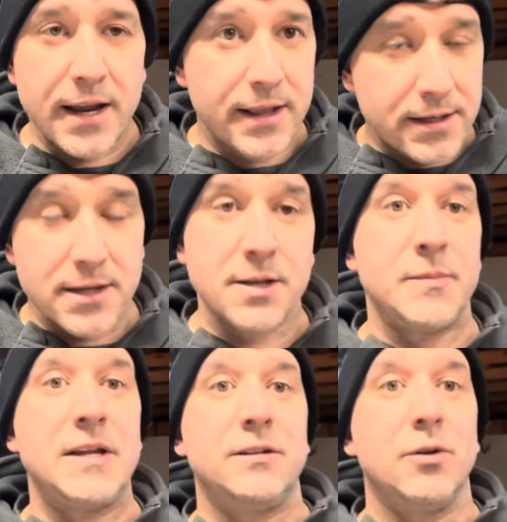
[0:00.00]
That doesn't
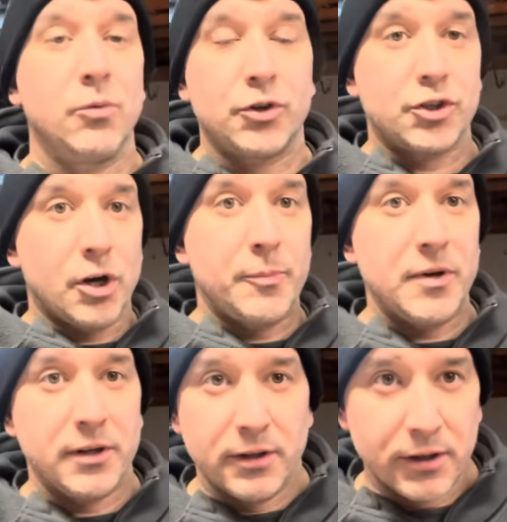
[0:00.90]
mean don't
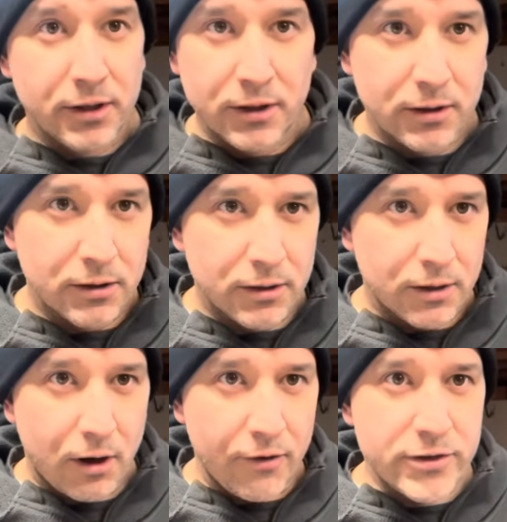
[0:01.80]
sharpen.
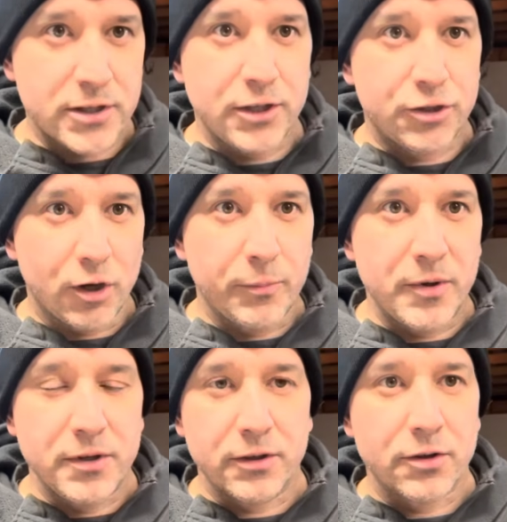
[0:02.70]
Obviously
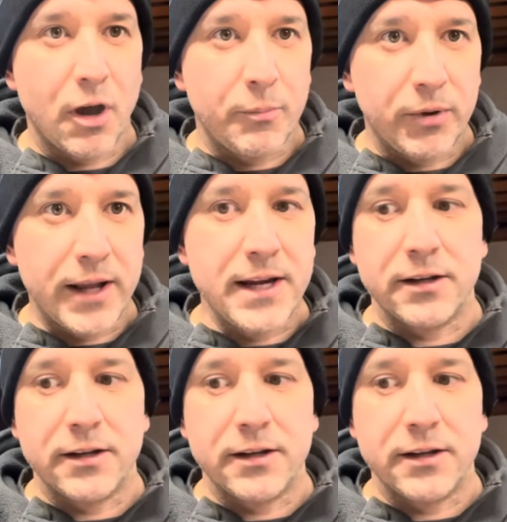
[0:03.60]
sharpen your top plate,